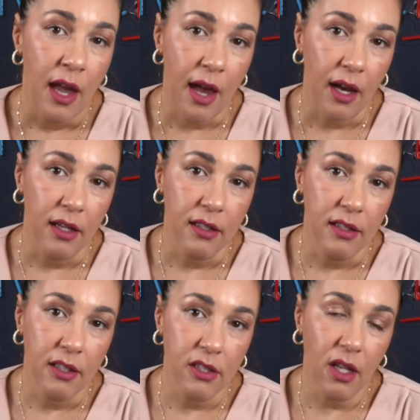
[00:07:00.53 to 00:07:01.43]
And
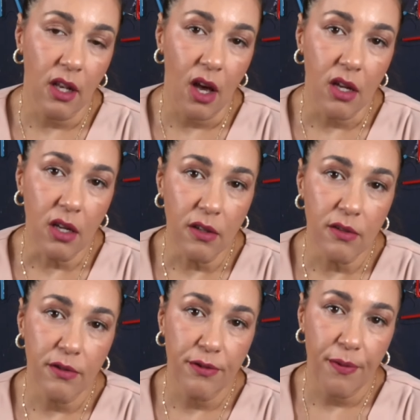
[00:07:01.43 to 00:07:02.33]
there's a lot
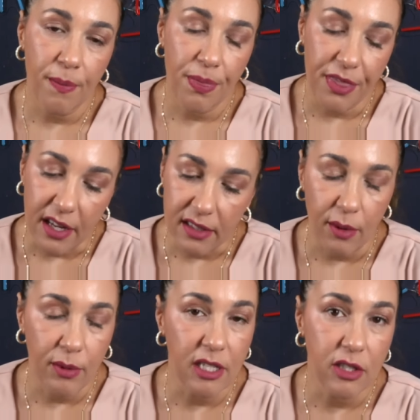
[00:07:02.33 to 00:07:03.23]
of things
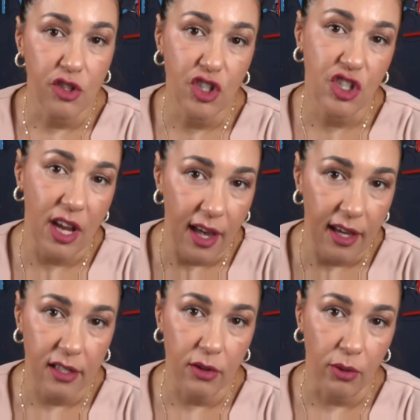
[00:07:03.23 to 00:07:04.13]
that we need to
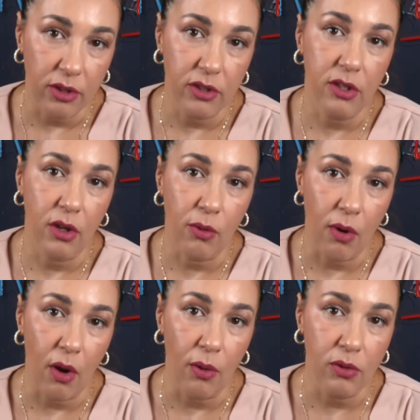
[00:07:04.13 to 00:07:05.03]
shed in order to
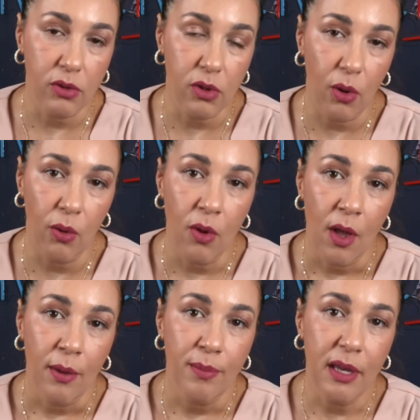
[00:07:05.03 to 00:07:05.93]
grow. So
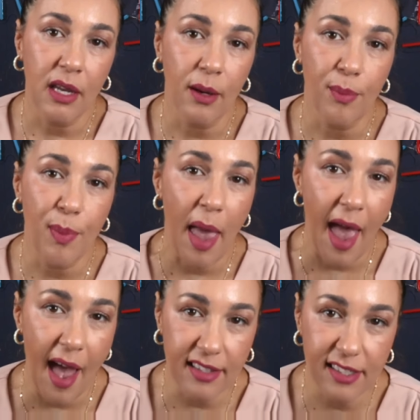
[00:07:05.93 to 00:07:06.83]
being a
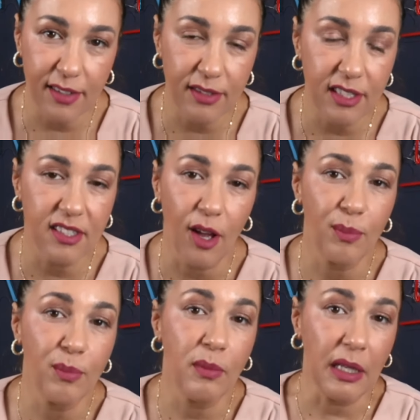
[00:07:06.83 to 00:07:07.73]
passive does not
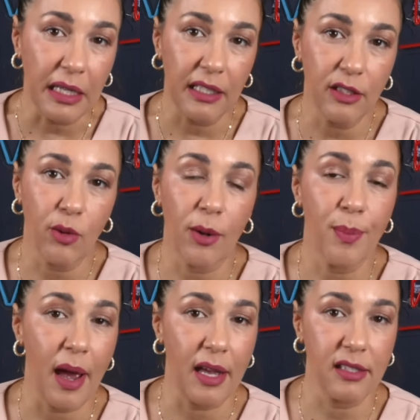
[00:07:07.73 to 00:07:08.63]
mean you are
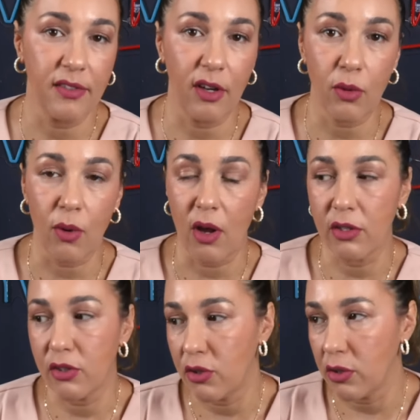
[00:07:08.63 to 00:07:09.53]
passive
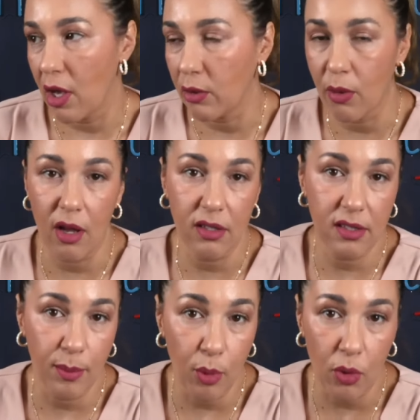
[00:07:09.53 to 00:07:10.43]
across across
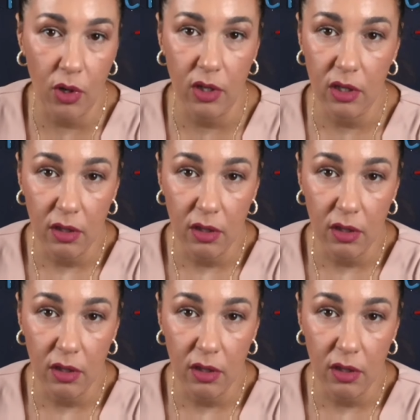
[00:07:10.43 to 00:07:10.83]
the board.